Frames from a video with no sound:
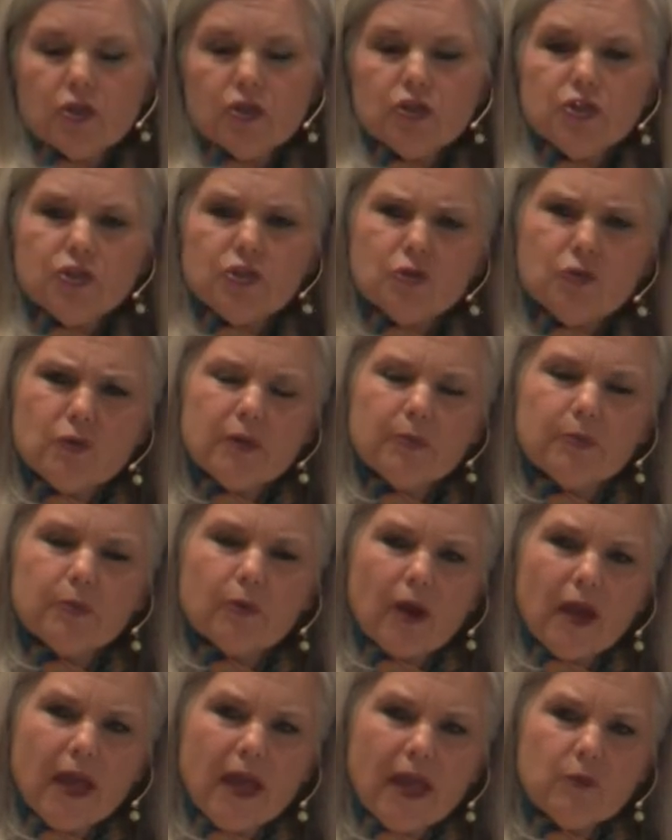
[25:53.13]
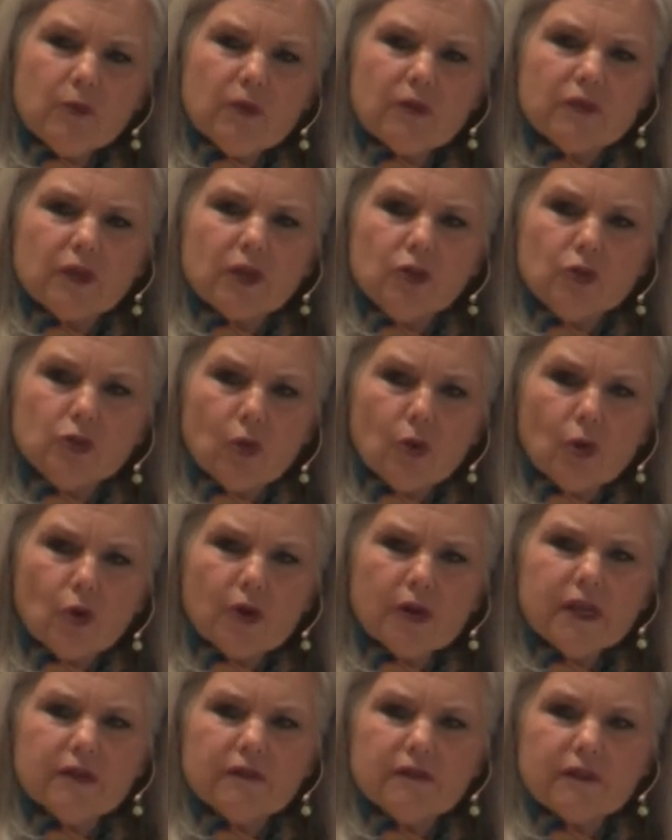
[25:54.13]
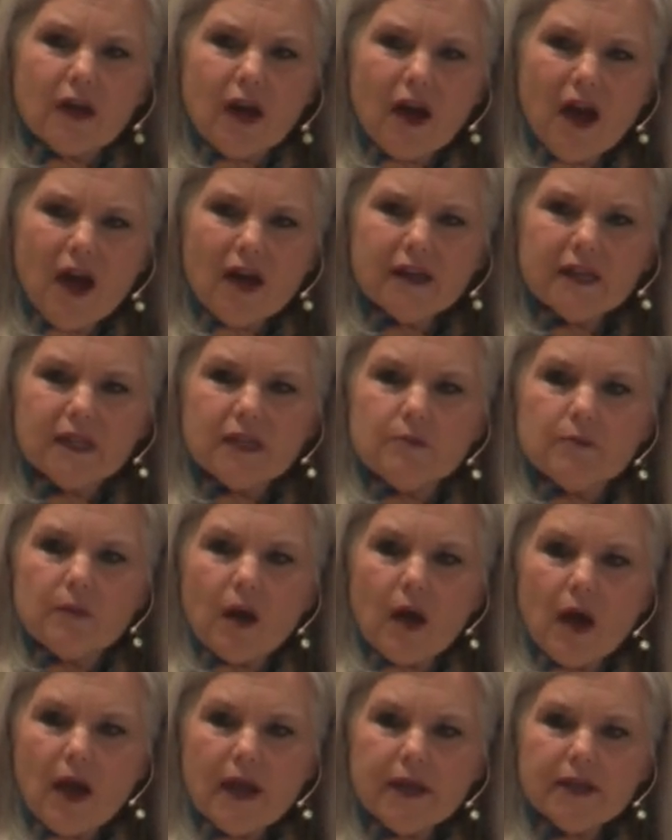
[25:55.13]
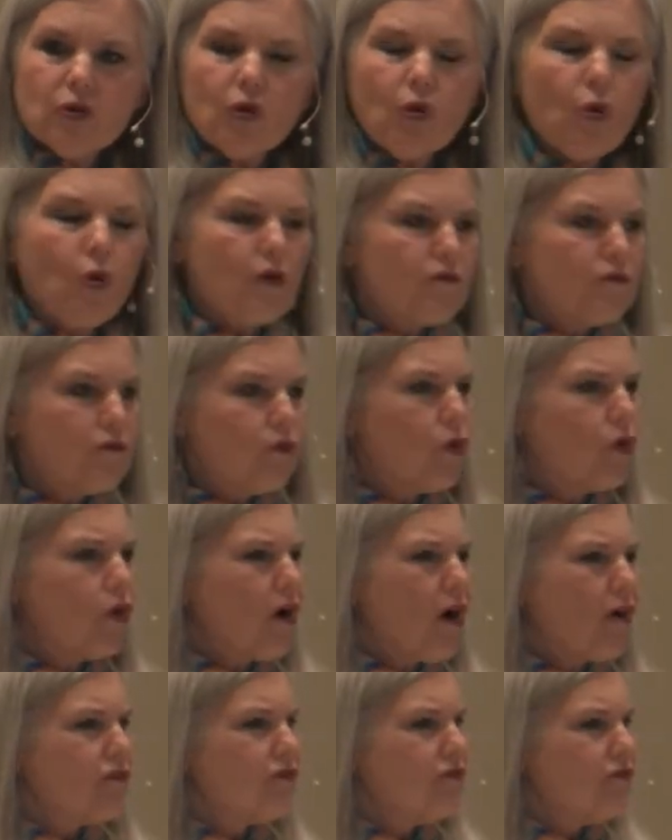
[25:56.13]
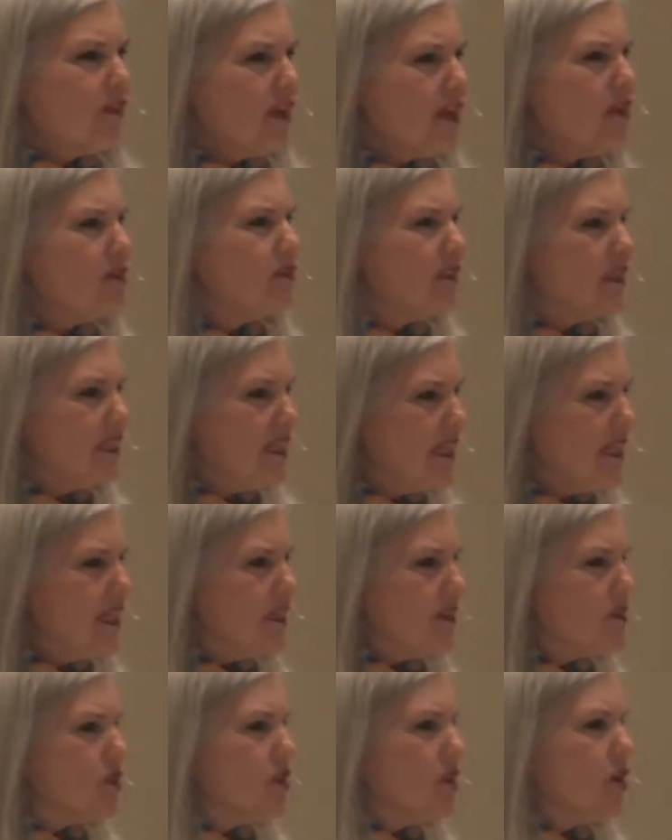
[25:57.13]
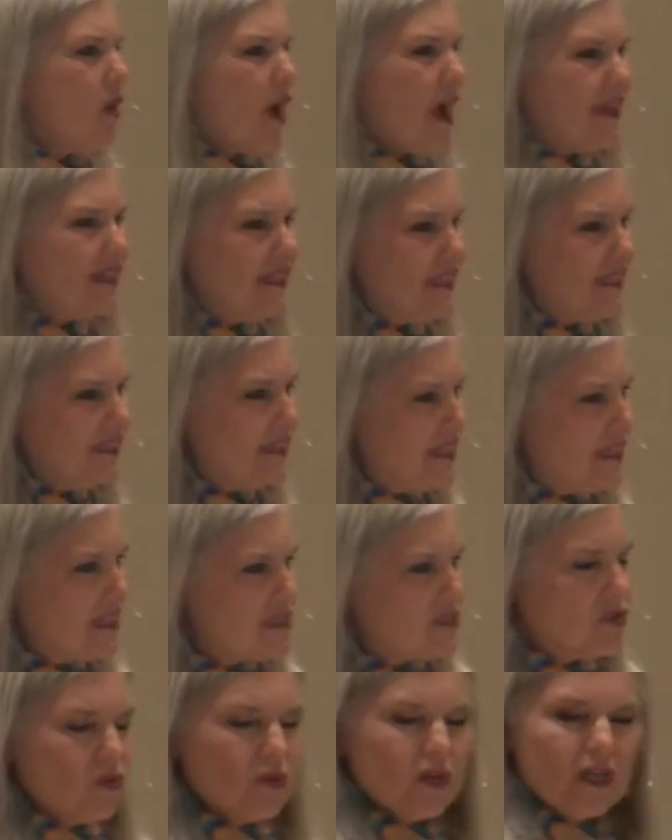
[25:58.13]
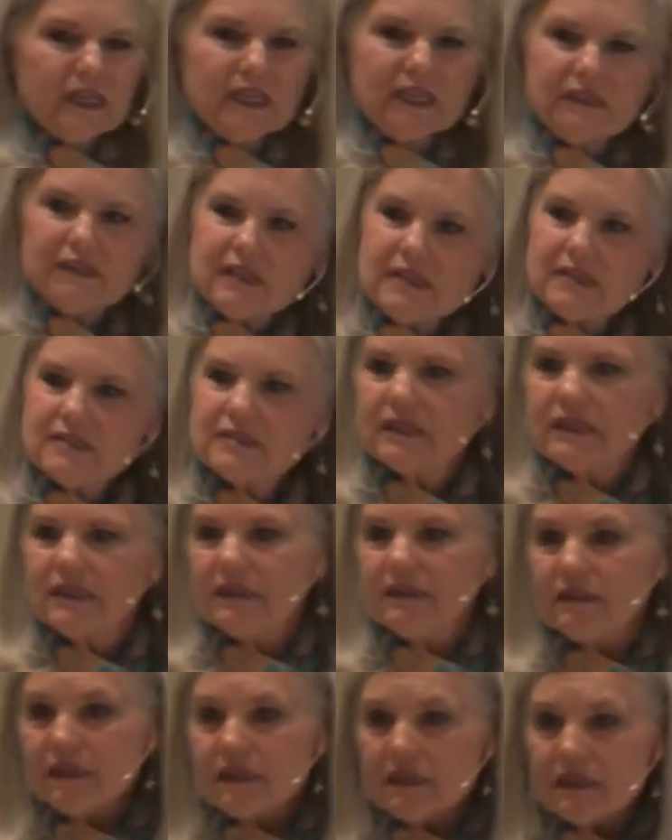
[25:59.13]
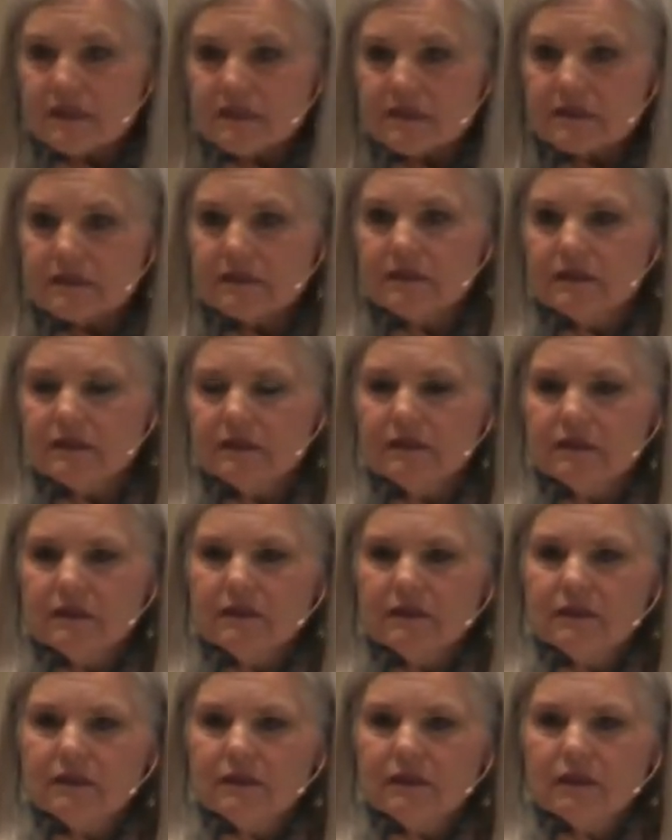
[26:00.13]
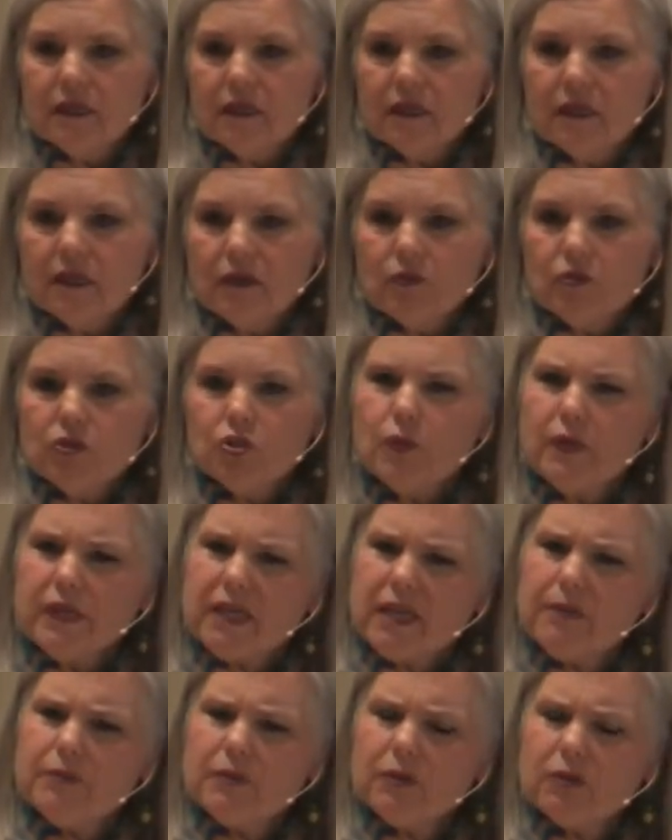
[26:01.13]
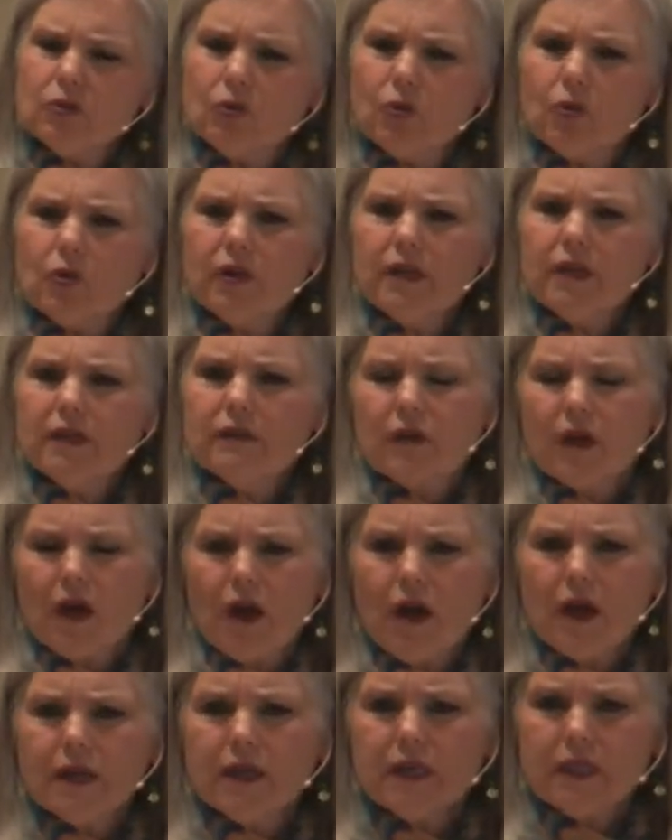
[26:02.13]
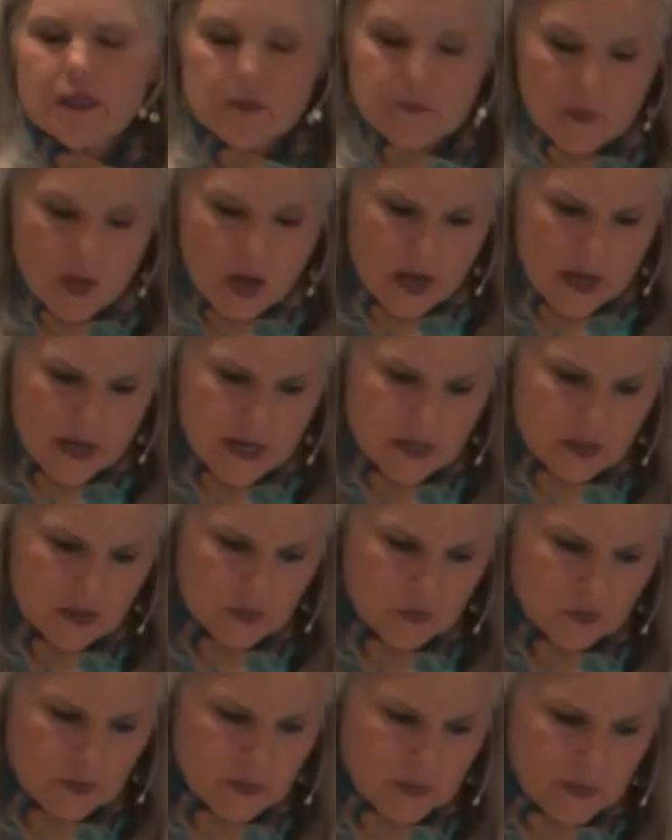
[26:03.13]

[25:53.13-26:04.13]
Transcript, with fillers: Do we pray with the glory of God in mind, or for our felt needs? You know, I need this, Lord, I need this, I need this. Do we keep the glory of God in mind when